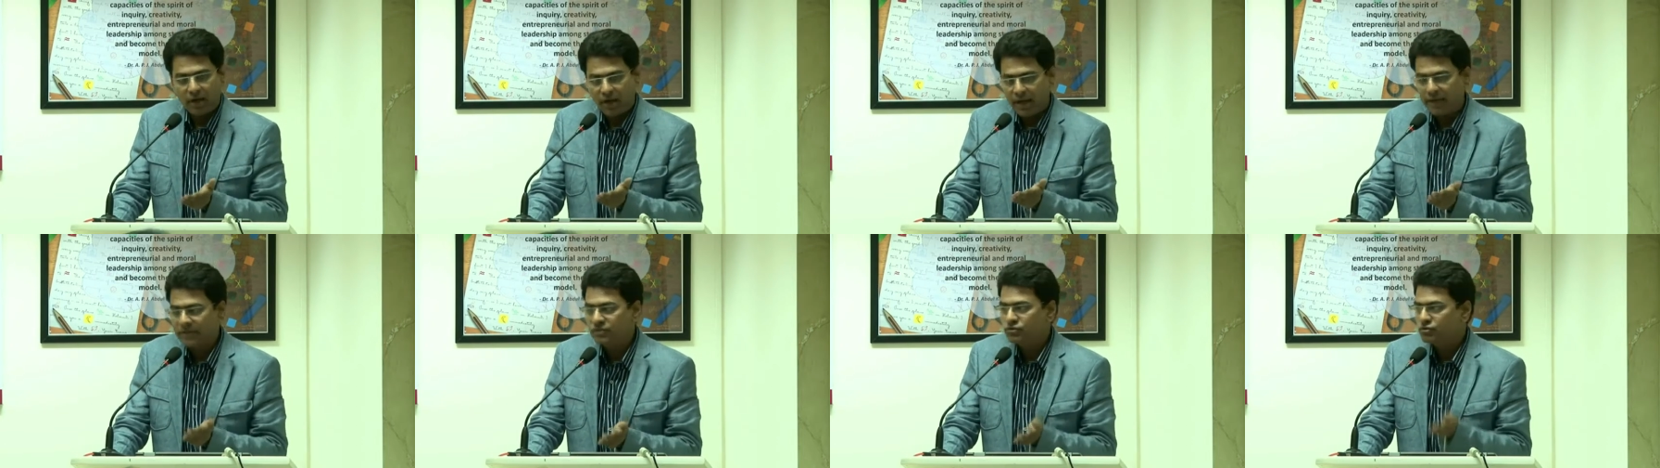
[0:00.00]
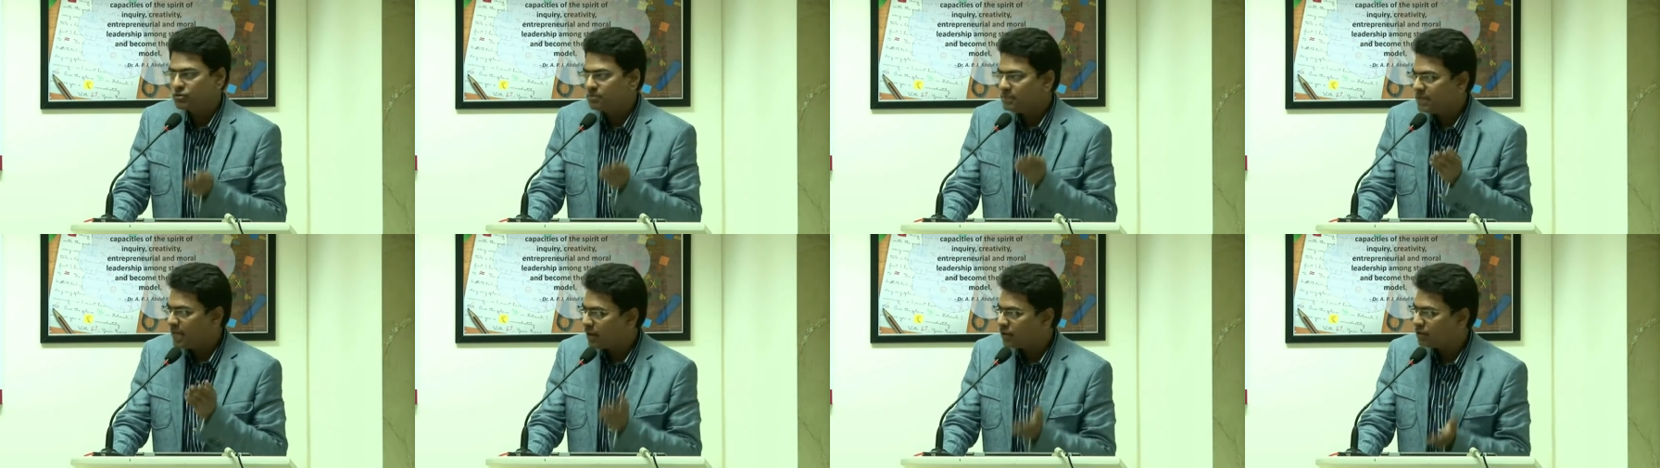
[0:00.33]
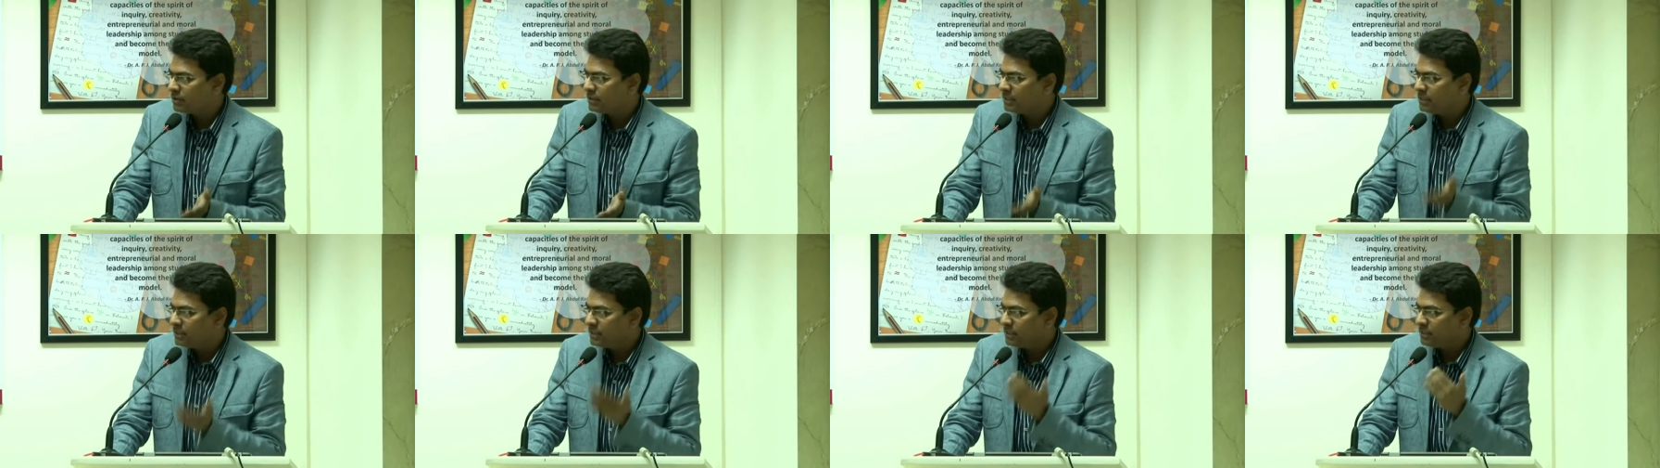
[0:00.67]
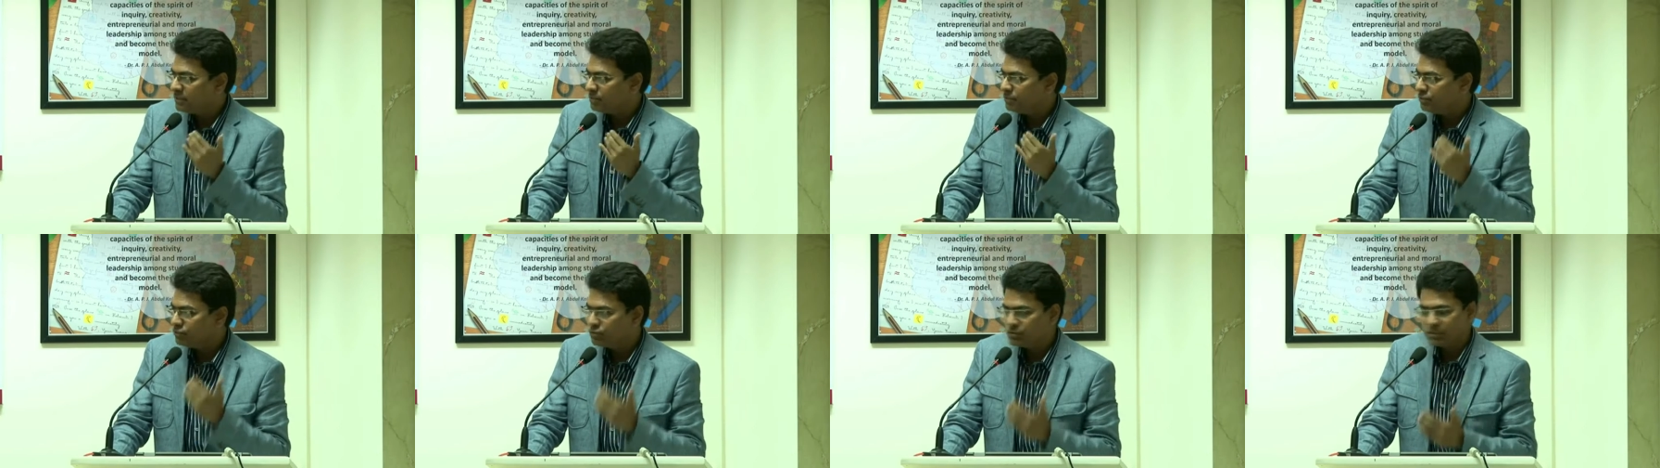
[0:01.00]
extremely arrogantly,
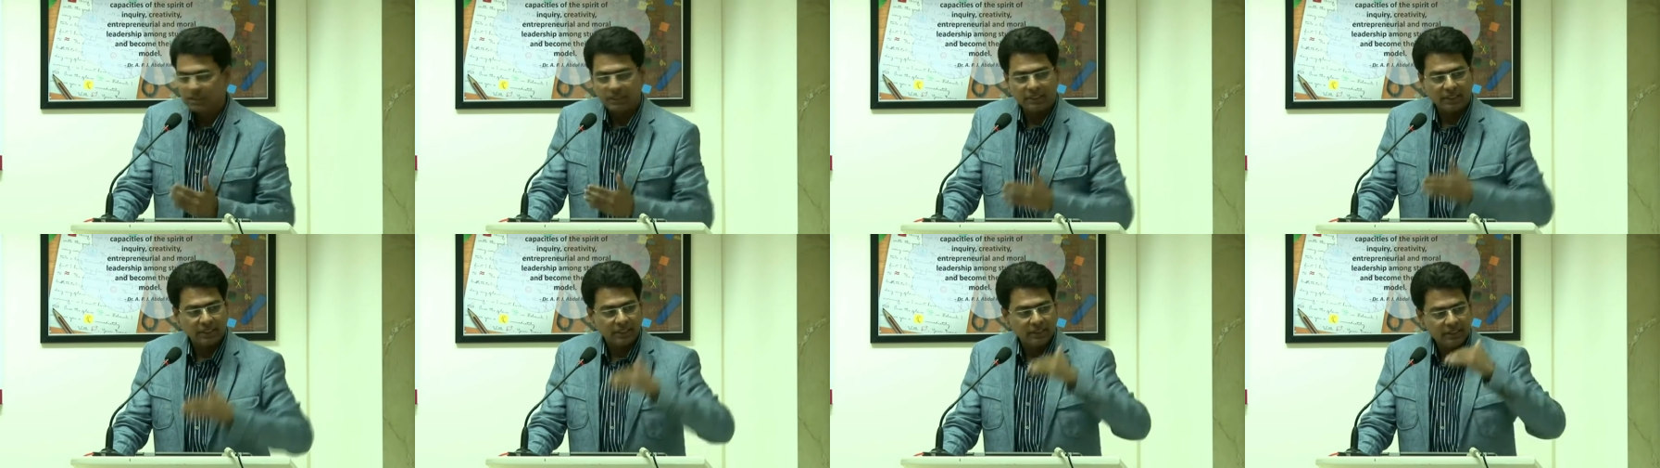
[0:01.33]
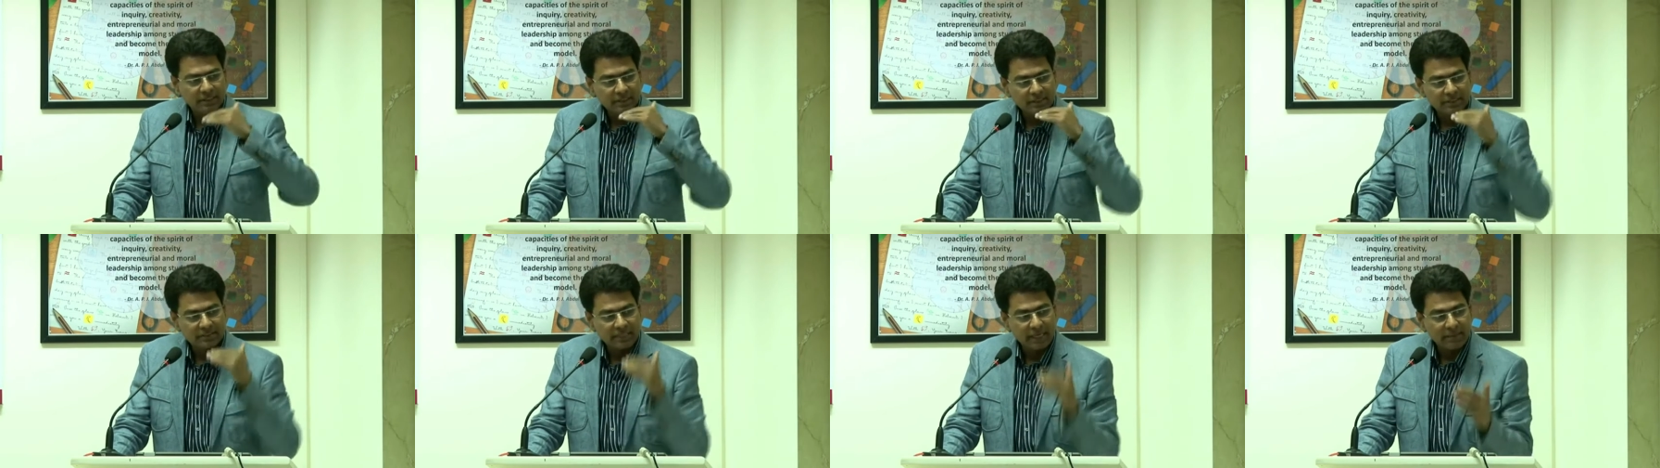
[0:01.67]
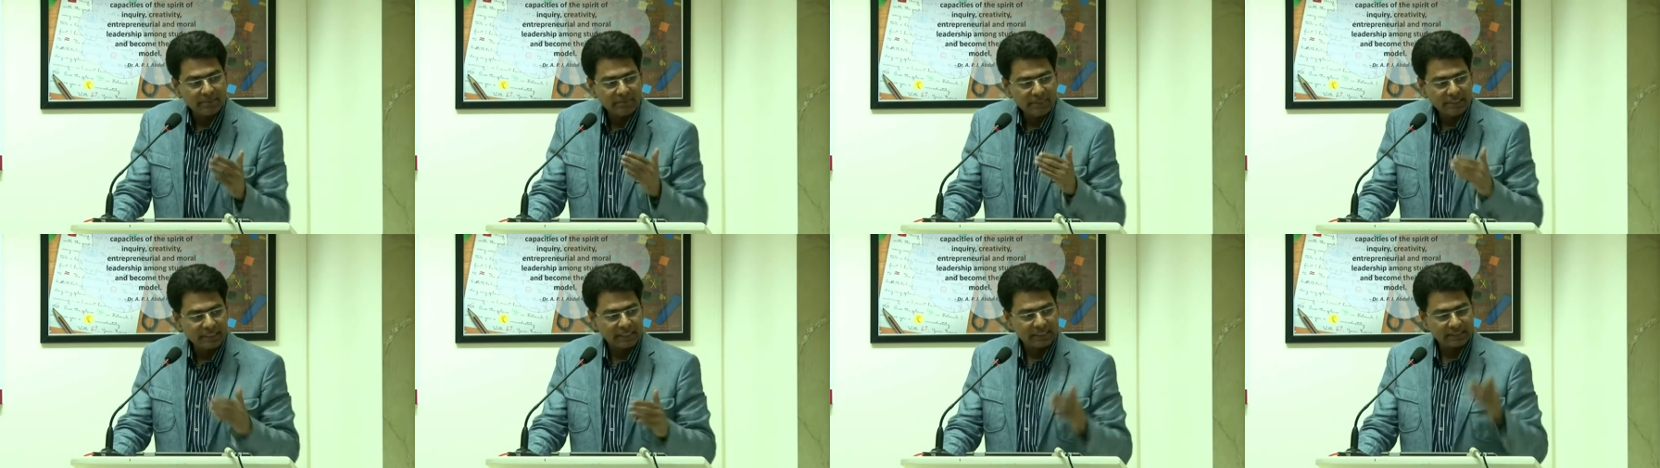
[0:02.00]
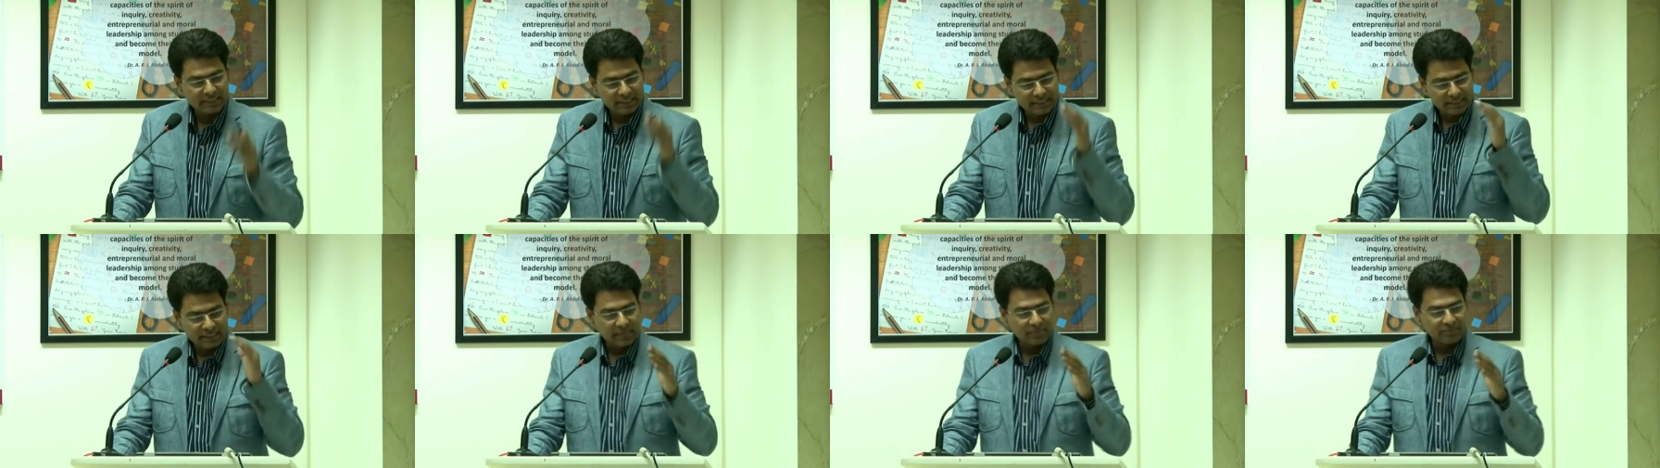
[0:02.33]
brutally. Simultaneously,
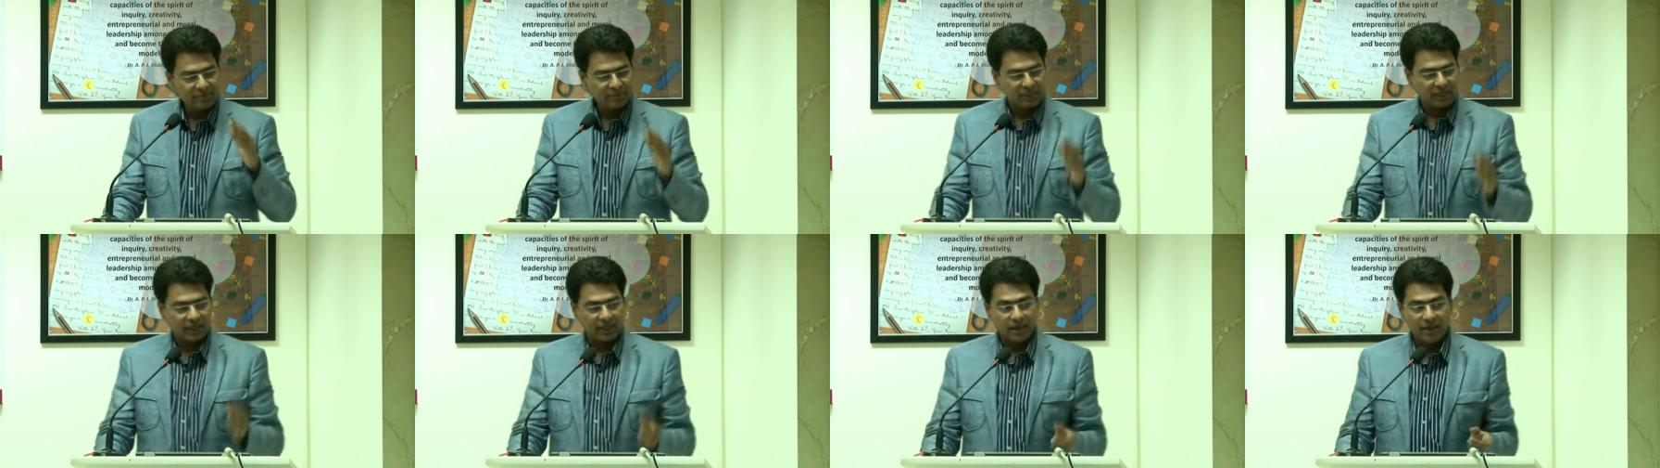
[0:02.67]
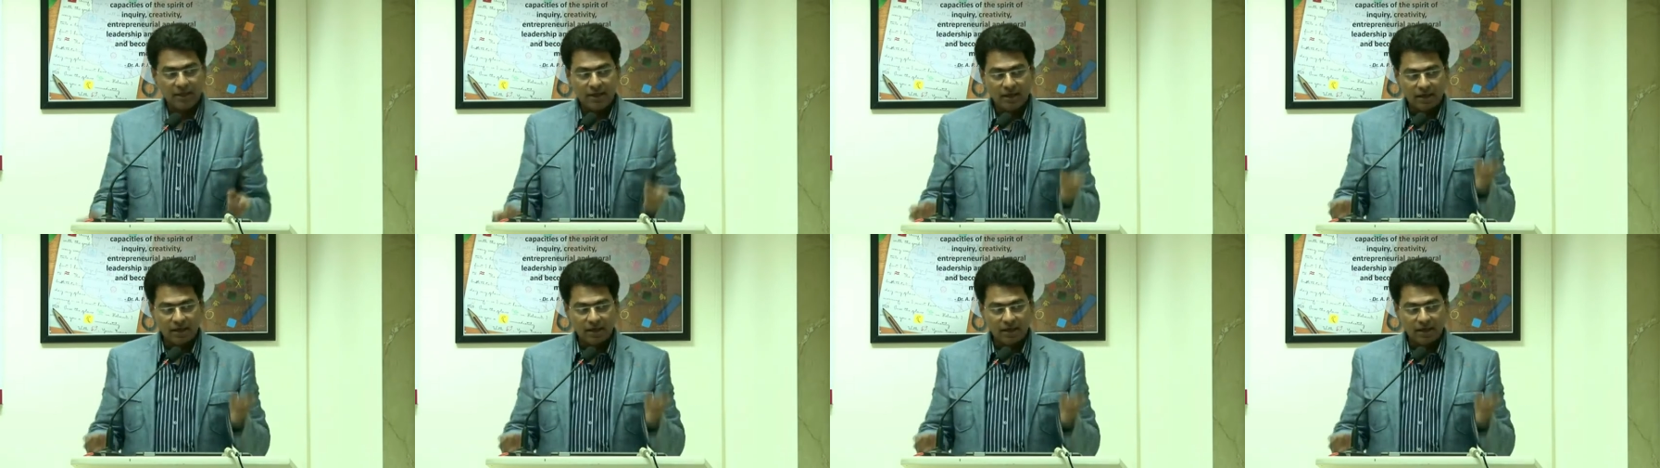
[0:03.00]
the same thing.